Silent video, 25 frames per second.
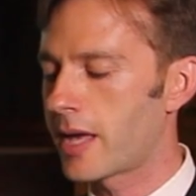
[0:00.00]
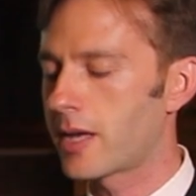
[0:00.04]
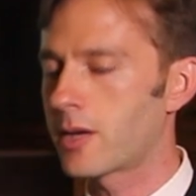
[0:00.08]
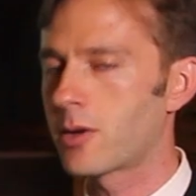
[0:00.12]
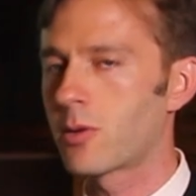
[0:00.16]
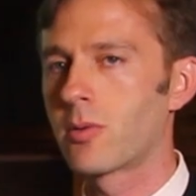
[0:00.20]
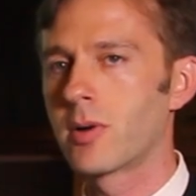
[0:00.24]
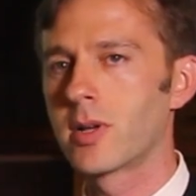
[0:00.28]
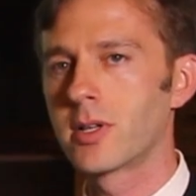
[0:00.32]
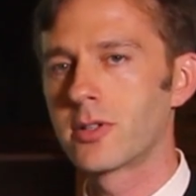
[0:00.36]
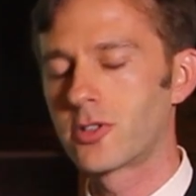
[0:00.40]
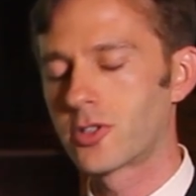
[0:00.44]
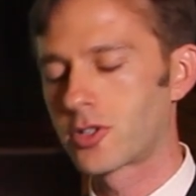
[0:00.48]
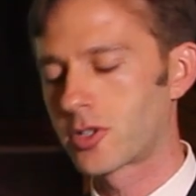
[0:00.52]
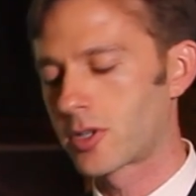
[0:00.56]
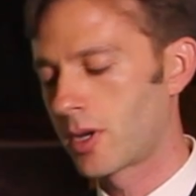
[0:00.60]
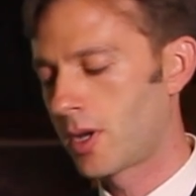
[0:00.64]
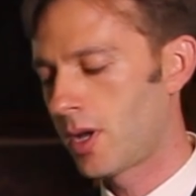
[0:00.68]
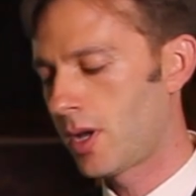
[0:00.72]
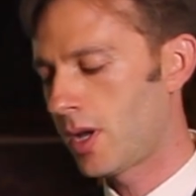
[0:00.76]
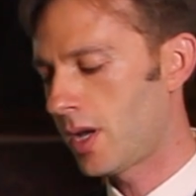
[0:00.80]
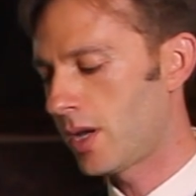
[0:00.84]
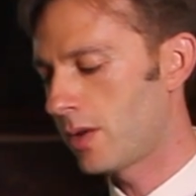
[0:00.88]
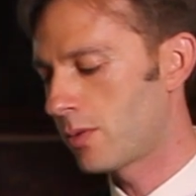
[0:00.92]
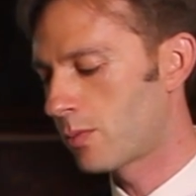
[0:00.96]
a
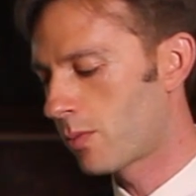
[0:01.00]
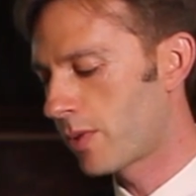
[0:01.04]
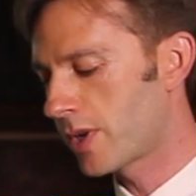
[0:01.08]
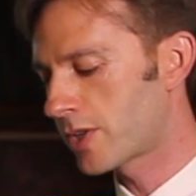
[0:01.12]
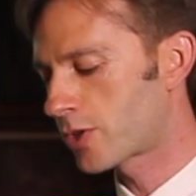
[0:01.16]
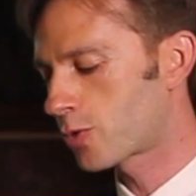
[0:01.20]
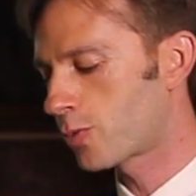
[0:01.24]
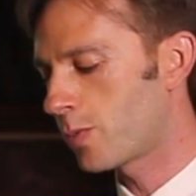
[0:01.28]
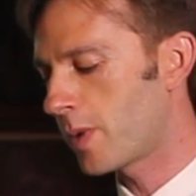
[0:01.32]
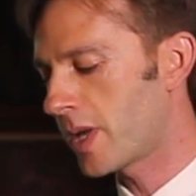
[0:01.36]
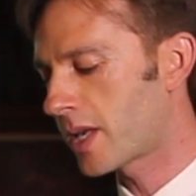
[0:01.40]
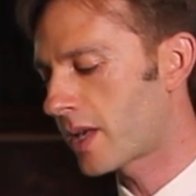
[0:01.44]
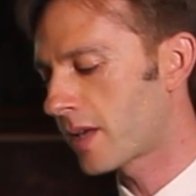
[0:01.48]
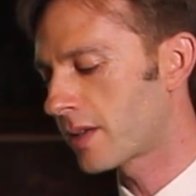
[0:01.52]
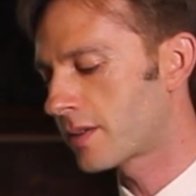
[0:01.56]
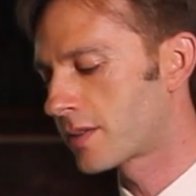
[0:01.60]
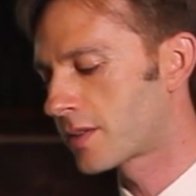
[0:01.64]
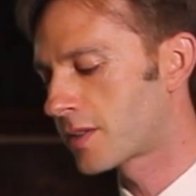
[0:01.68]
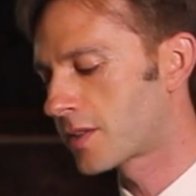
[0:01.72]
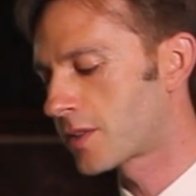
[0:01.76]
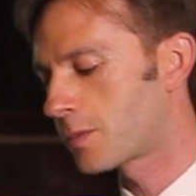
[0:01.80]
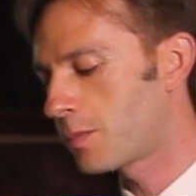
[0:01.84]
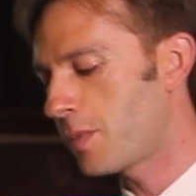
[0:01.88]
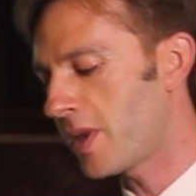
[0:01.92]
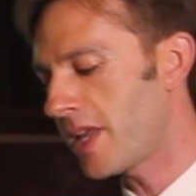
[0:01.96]
language in which we
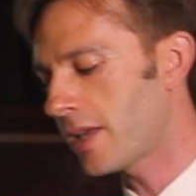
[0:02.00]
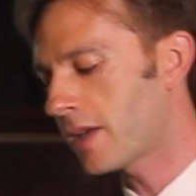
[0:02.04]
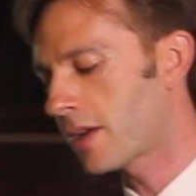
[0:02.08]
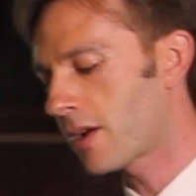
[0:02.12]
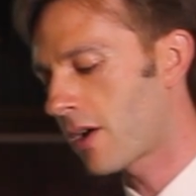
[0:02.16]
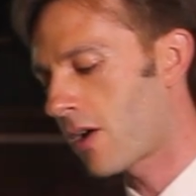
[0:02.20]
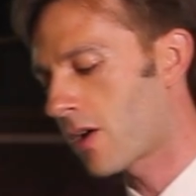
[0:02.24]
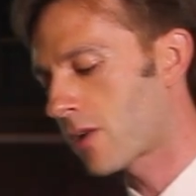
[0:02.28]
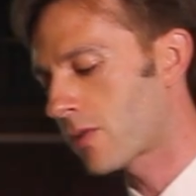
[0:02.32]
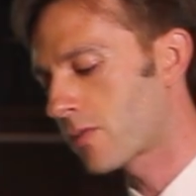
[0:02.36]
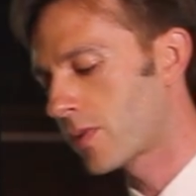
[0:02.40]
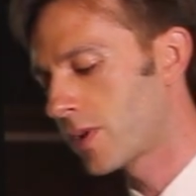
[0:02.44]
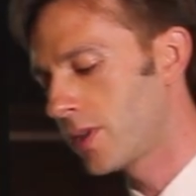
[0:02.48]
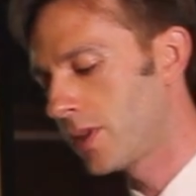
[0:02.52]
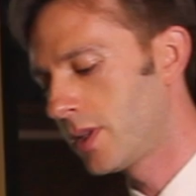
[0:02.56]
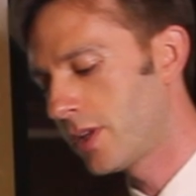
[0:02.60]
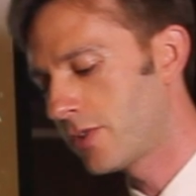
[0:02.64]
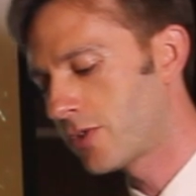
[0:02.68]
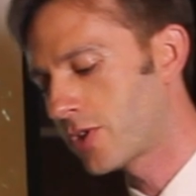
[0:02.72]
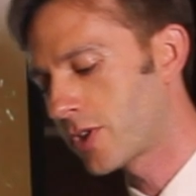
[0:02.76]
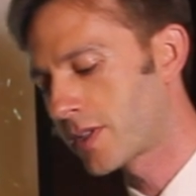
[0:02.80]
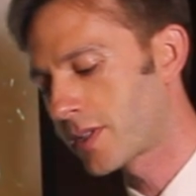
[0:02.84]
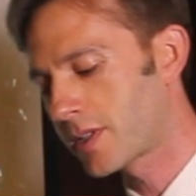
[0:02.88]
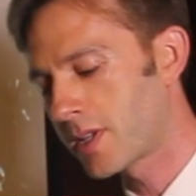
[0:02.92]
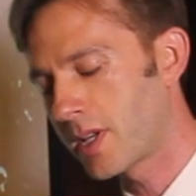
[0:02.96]
can speak our
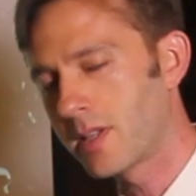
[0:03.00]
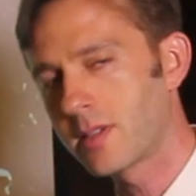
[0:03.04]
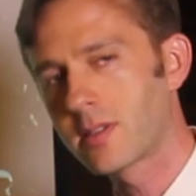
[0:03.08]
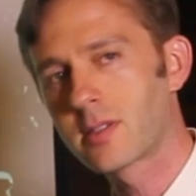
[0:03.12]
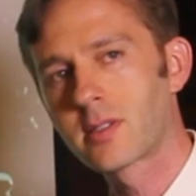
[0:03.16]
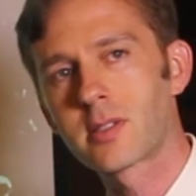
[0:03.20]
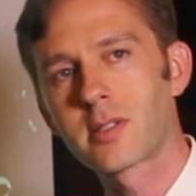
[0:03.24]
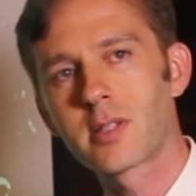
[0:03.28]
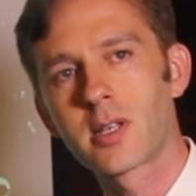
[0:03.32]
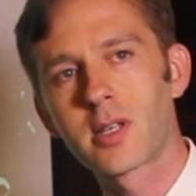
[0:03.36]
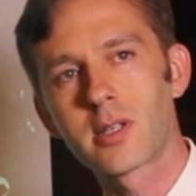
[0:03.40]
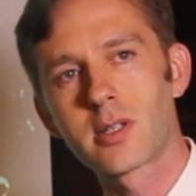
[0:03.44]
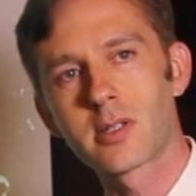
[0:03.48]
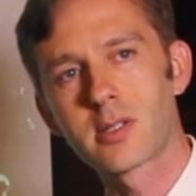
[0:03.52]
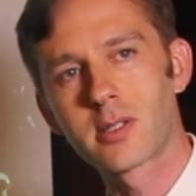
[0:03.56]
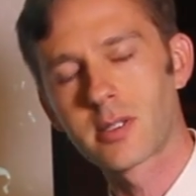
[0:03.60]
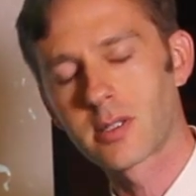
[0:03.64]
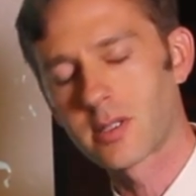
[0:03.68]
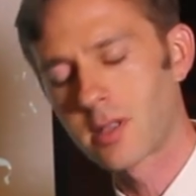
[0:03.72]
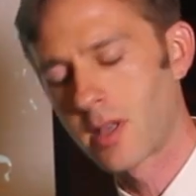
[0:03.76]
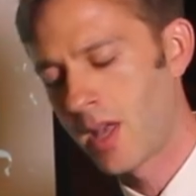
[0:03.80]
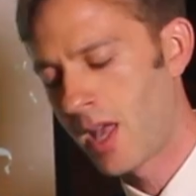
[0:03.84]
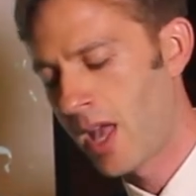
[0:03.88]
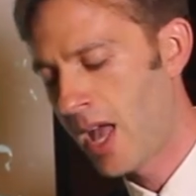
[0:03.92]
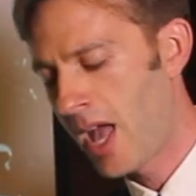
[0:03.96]
religious
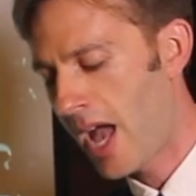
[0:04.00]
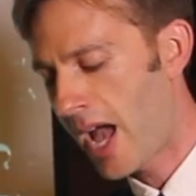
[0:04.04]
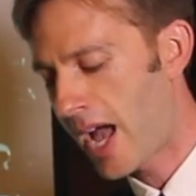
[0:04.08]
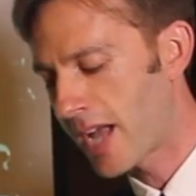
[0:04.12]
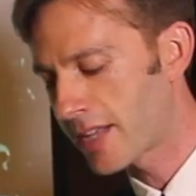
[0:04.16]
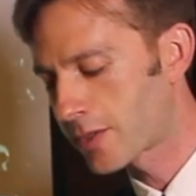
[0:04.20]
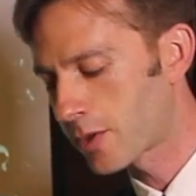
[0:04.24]
instincts,